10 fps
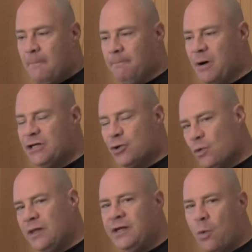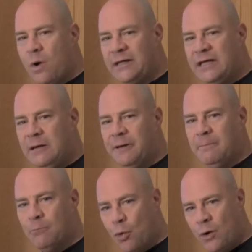but you really don't want to keep it
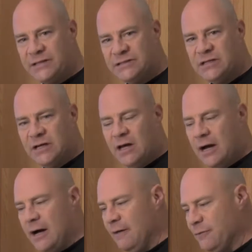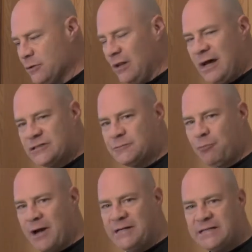moist. There are a lot of
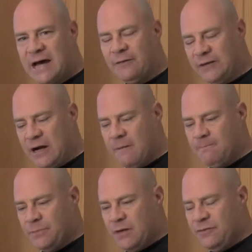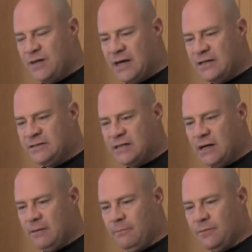sprays out there that
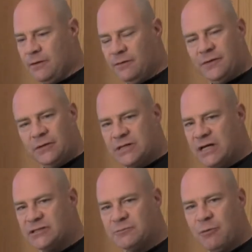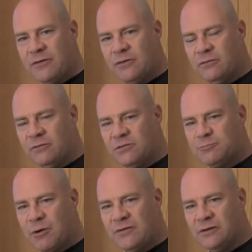they'll tell you to
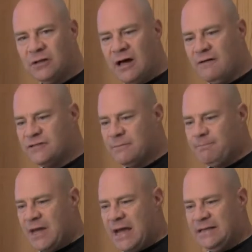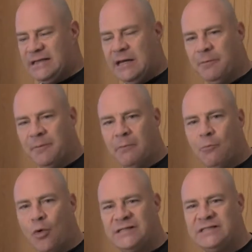spray the gloves and keep them in a
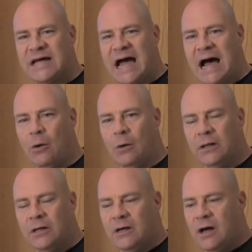moist towel